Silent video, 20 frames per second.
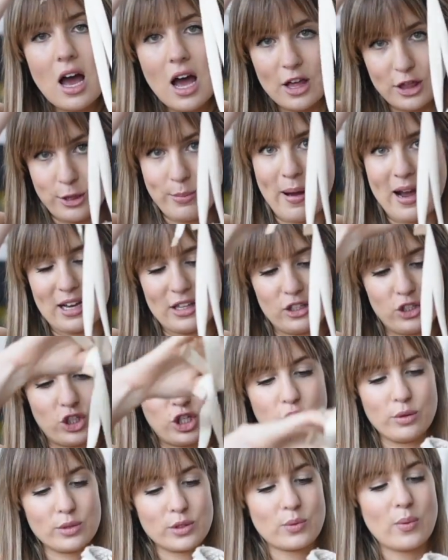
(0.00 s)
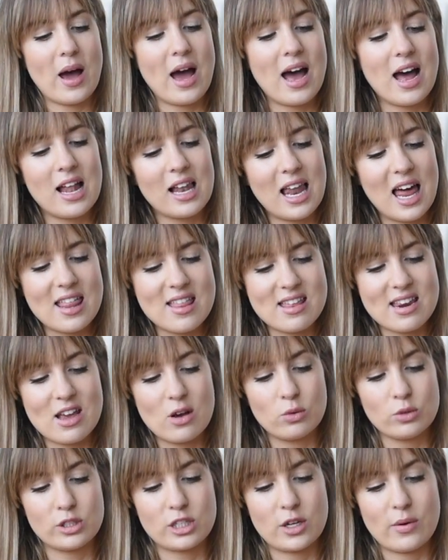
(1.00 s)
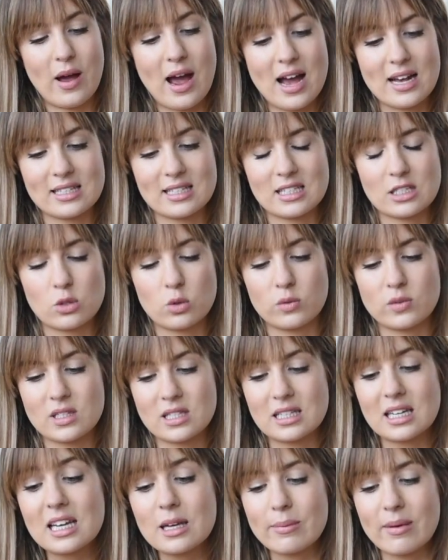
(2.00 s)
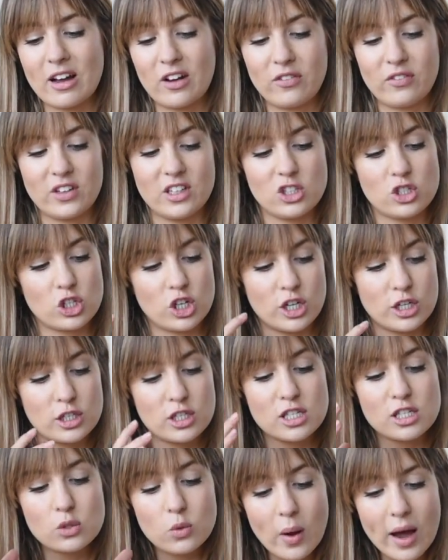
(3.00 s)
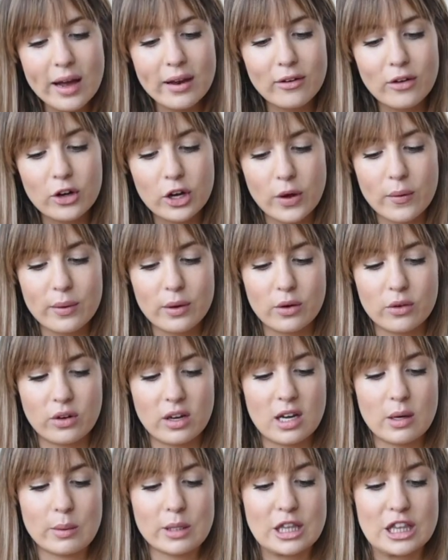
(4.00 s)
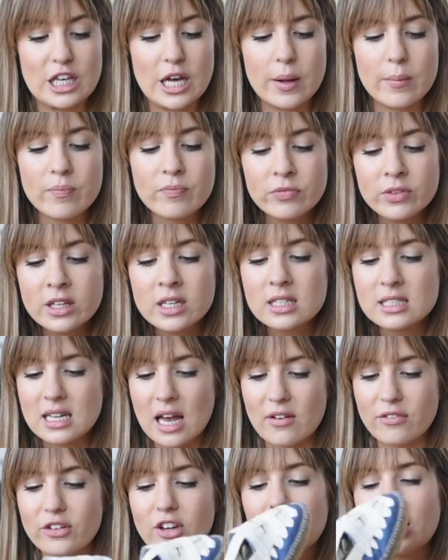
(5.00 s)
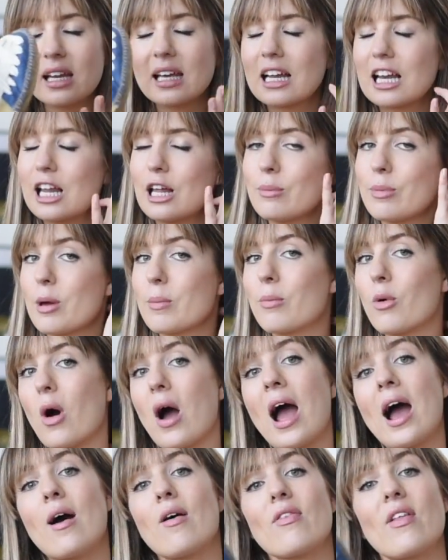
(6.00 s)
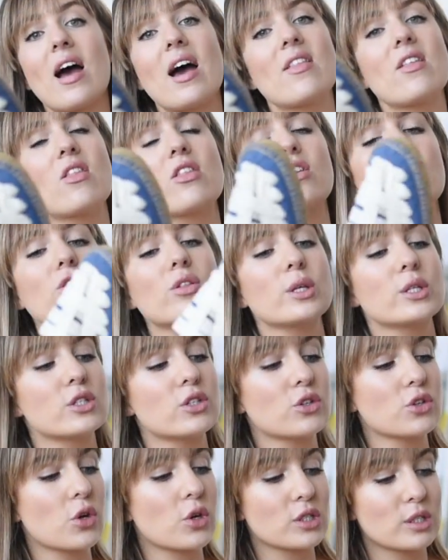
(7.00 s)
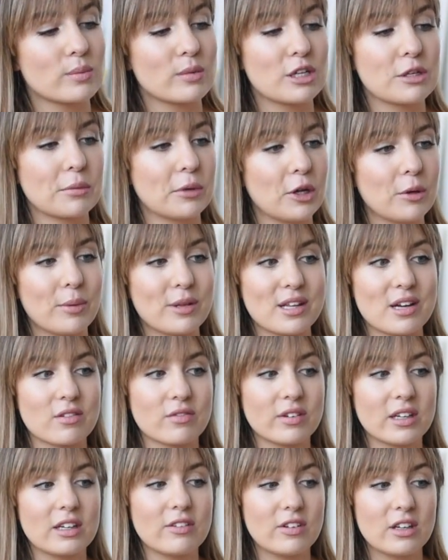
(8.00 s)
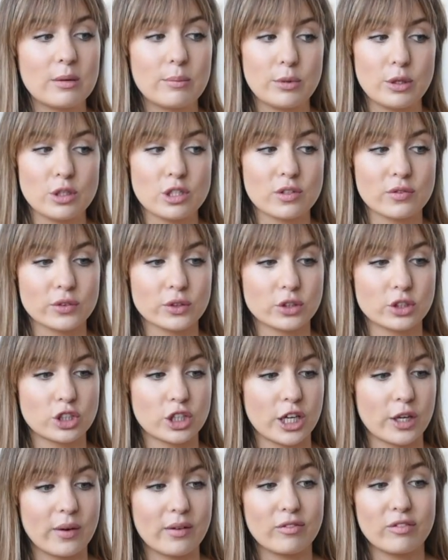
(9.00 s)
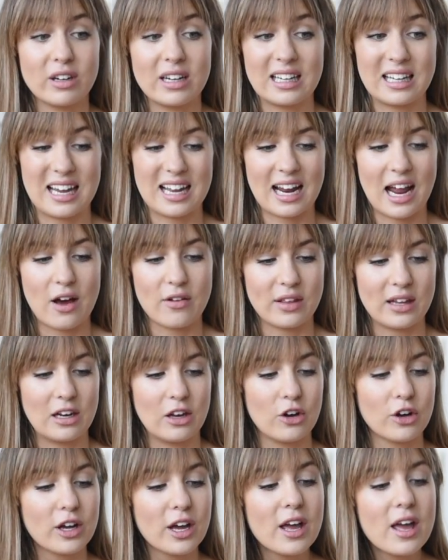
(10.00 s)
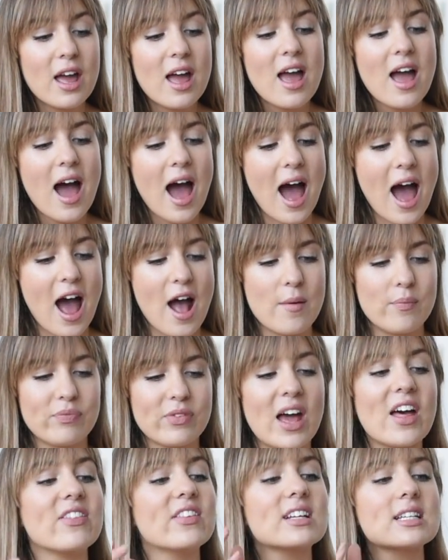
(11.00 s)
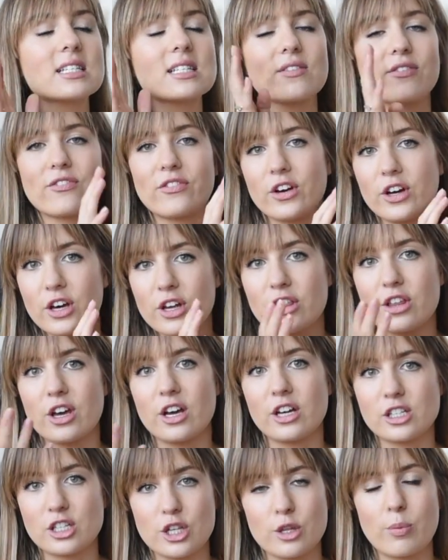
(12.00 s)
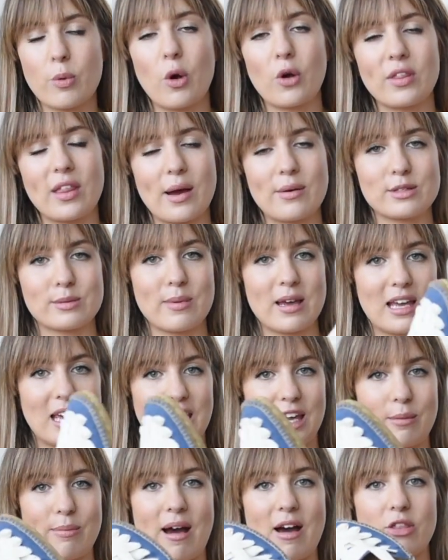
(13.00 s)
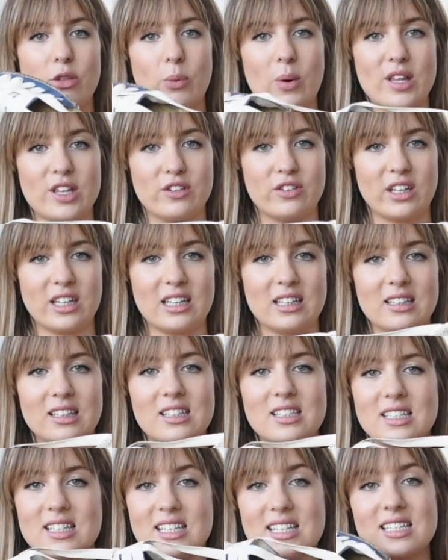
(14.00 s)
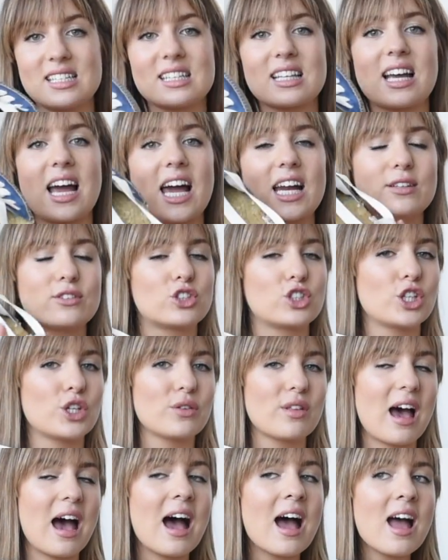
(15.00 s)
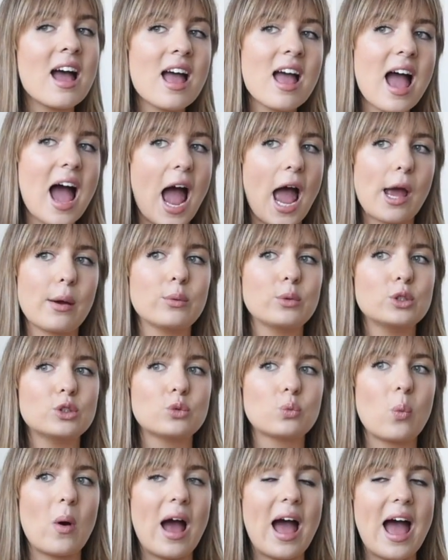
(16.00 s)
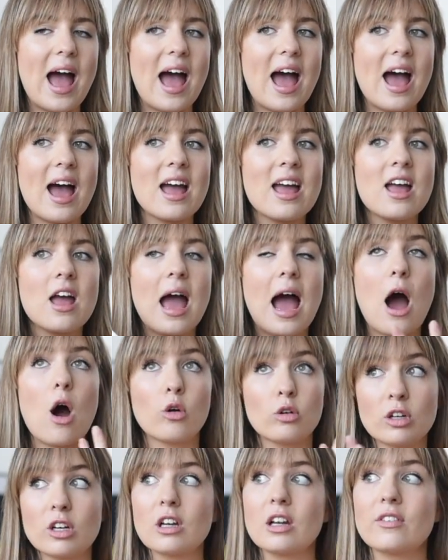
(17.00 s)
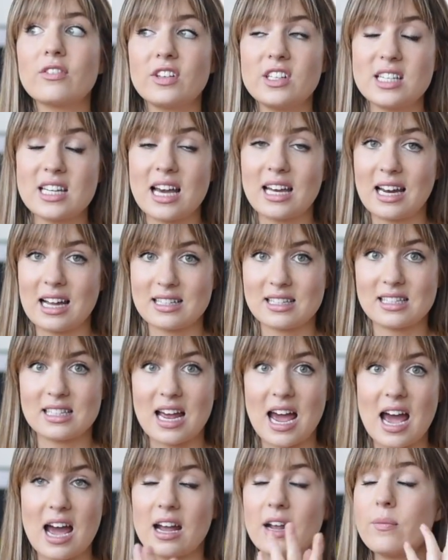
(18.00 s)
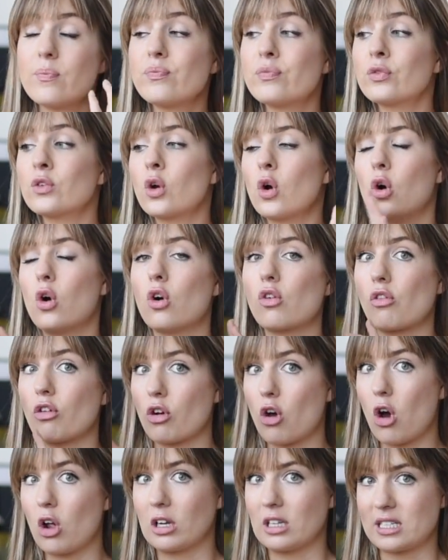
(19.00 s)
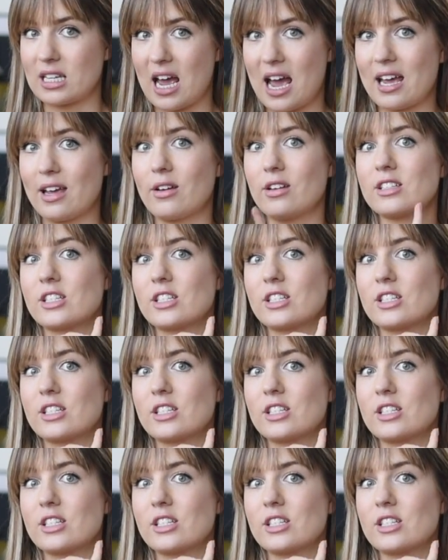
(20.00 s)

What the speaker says: at the back of the shoe as well. And then it also has a sort of slingback feature. So there's quite a lot going on here with them. Definitely a little bit more out there than the others and not as minimal, but they're a really, really beautiful shoe. I really like how they look. And this further to the point that I was making about the weather in England, this is the kind of shoe that I would wear on a lovely day like today, or on holiday.